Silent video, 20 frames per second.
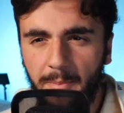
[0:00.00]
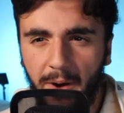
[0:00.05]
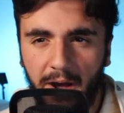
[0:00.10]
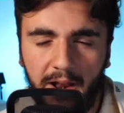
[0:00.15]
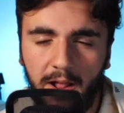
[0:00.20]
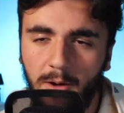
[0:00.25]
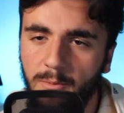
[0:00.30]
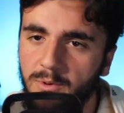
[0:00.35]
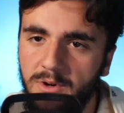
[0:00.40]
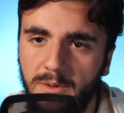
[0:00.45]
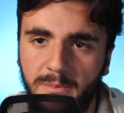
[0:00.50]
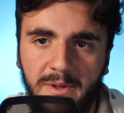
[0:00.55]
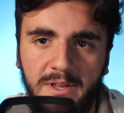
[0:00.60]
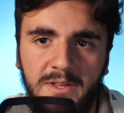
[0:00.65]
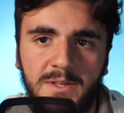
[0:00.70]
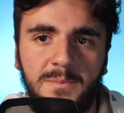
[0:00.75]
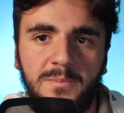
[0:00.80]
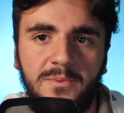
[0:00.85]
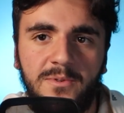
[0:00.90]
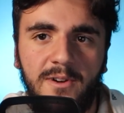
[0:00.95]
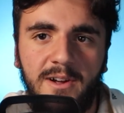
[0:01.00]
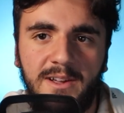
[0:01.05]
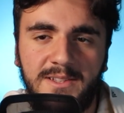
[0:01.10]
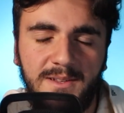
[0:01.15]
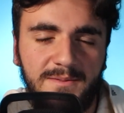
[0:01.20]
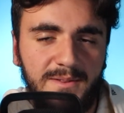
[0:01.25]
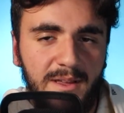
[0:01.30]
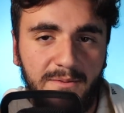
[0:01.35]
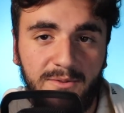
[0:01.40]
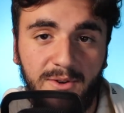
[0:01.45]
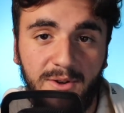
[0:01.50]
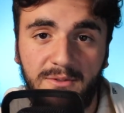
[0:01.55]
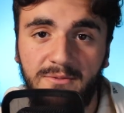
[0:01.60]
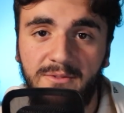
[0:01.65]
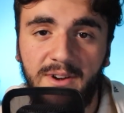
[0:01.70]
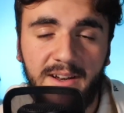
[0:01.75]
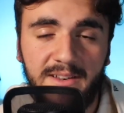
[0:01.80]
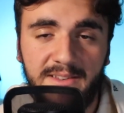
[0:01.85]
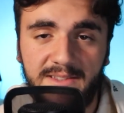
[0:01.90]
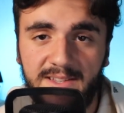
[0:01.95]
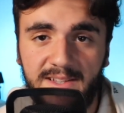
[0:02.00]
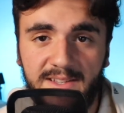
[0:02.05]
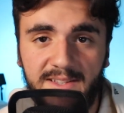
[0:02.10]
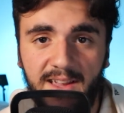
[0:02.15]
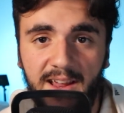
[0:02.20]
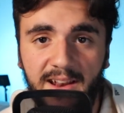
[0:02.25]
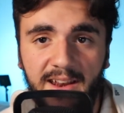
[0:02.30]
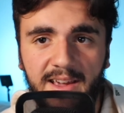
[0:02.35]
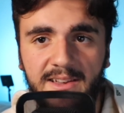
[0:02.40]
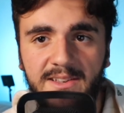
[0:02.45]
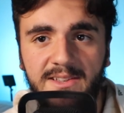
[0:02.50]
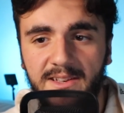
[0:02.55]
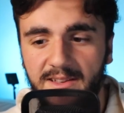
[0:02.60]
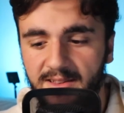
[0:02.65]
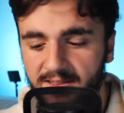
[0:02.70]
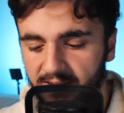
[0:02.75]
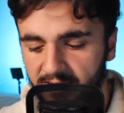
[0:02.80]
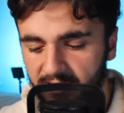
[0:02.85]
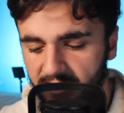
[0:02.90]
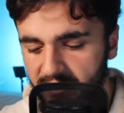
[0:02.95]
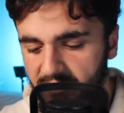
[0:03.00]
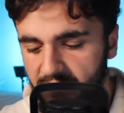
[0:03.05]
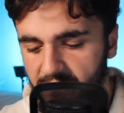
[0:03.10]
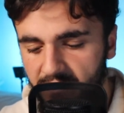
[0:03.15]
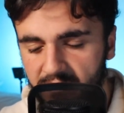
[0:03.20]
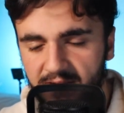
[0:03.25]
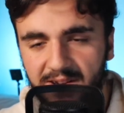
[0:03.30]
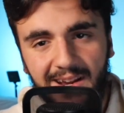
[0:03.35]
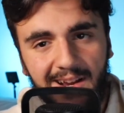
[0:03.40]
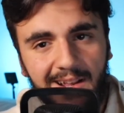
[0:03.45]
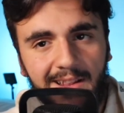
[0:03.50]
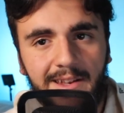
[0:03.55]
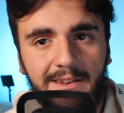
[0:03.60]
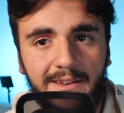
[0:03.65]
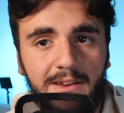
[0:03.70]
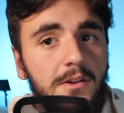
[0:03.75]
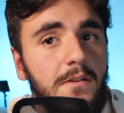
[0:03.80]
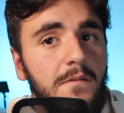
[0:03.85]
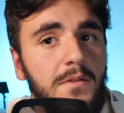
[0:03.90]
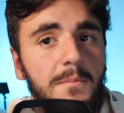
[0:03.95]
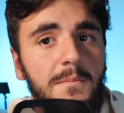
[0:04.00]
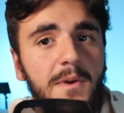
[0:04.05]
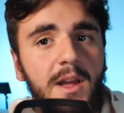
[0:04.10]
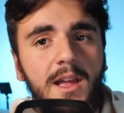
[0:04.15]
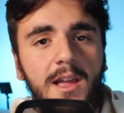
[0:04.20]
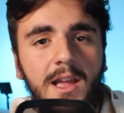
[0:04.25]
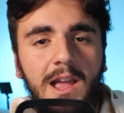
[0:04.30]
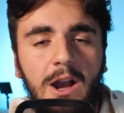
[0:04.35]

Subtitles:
but I want to be surprised if they've got a round of 16 exit. It's very Englandy of them.